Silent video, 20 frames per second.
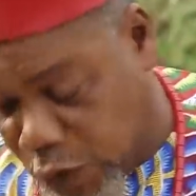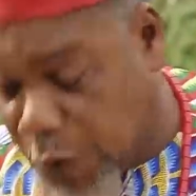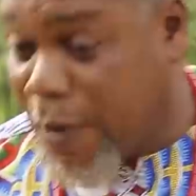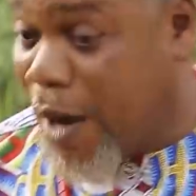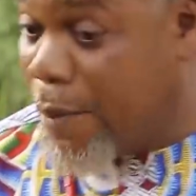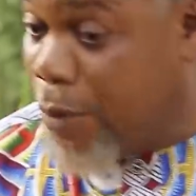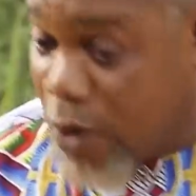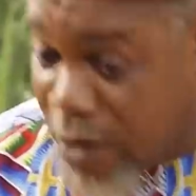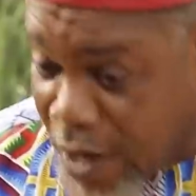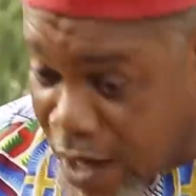
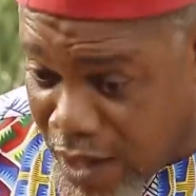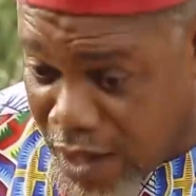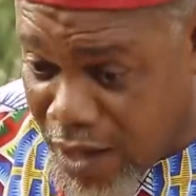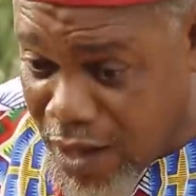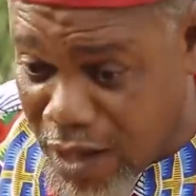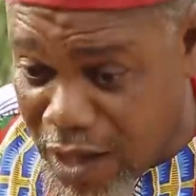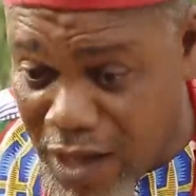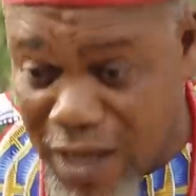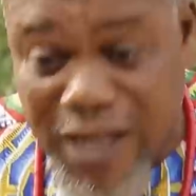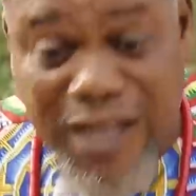My brother,
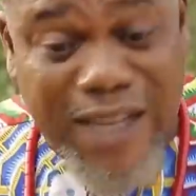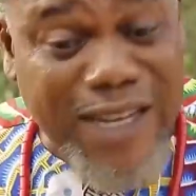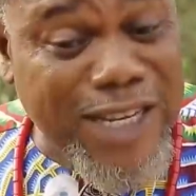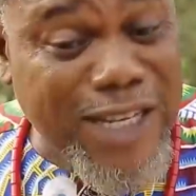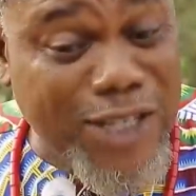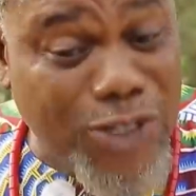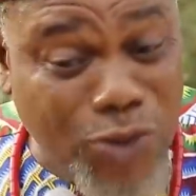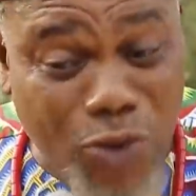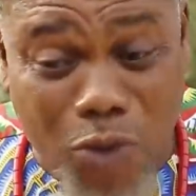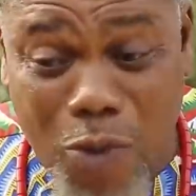
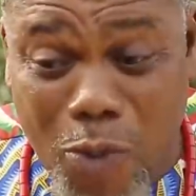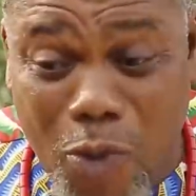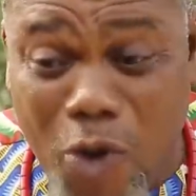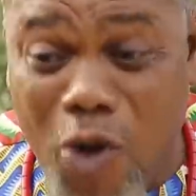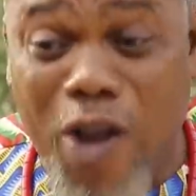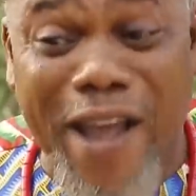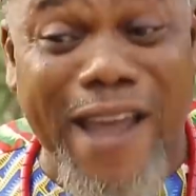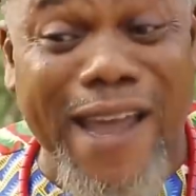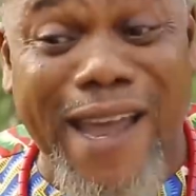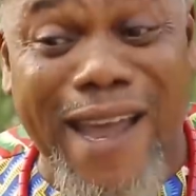it's no
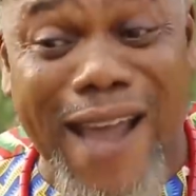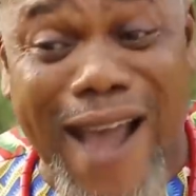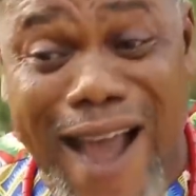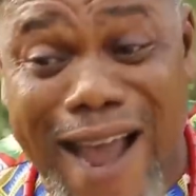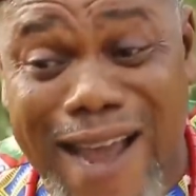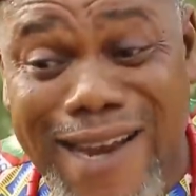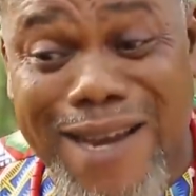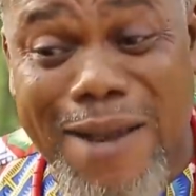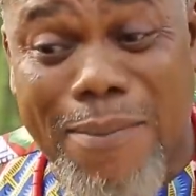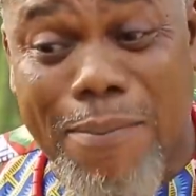more a
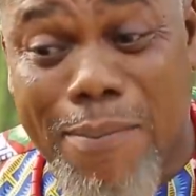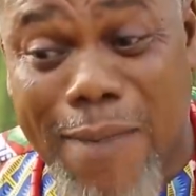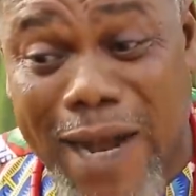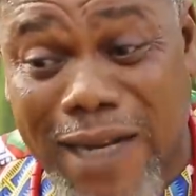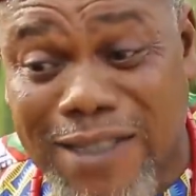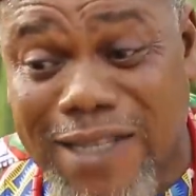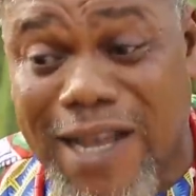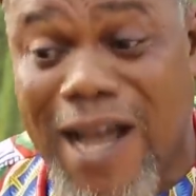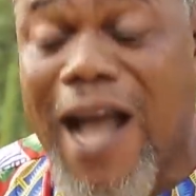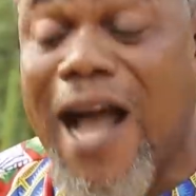hiding
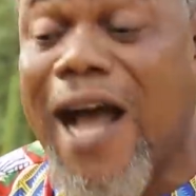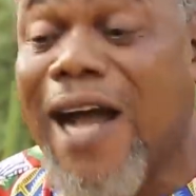matter